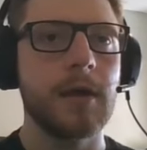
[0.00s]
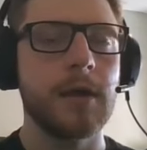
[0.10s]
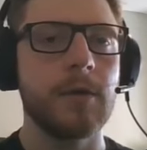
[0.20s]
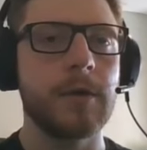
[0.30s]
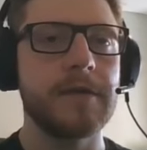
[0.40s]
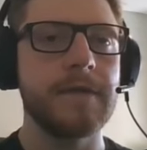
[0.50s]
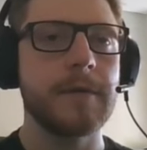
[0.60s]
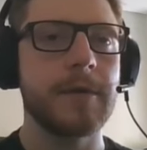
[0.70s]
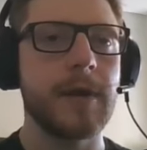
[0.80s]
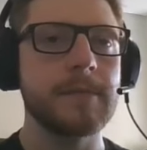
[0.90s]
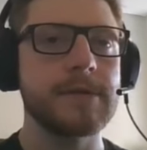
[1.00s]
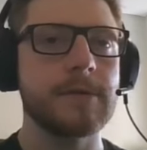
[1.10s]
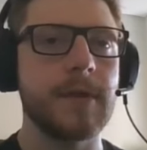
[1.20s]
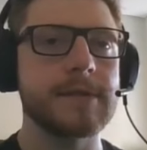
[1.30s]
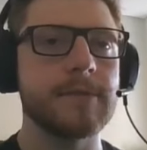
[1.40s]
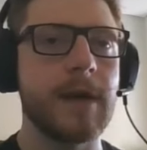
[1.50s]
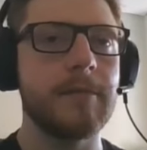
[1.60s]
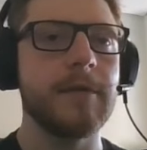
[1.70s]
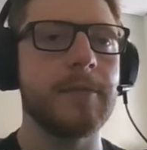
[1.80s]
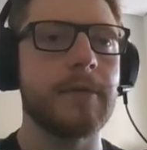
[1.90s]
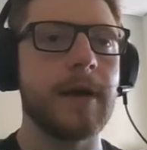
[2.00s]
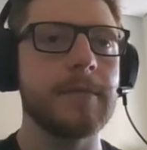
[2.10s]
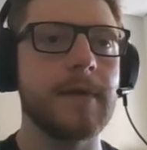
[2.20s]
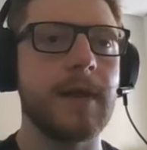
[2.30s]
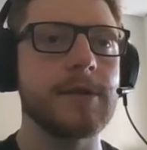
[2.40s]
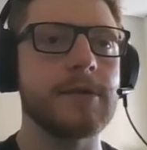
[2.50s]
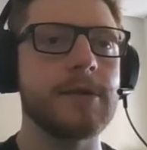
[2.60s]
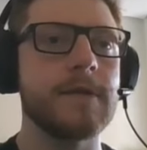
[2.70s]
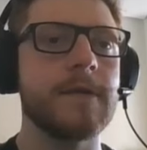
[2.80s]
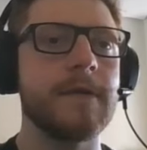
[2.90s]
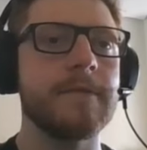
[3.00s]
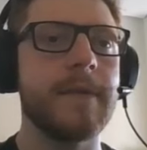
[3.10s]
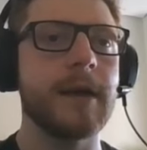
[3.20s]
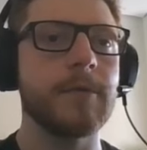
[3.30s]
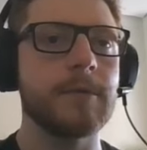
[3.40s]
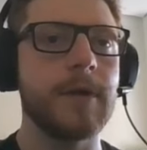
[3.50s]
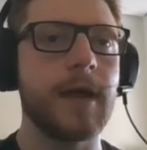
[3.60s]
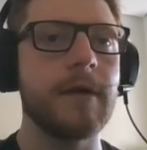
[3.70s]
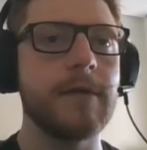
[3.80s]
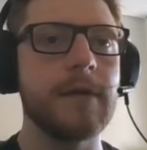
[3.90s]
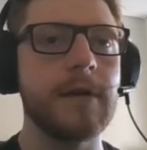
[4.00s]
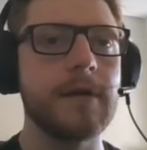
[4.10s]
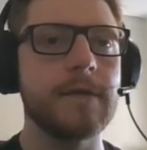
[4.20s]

we're seeing some params. So let's grab the params and let's just inspect what we have in here.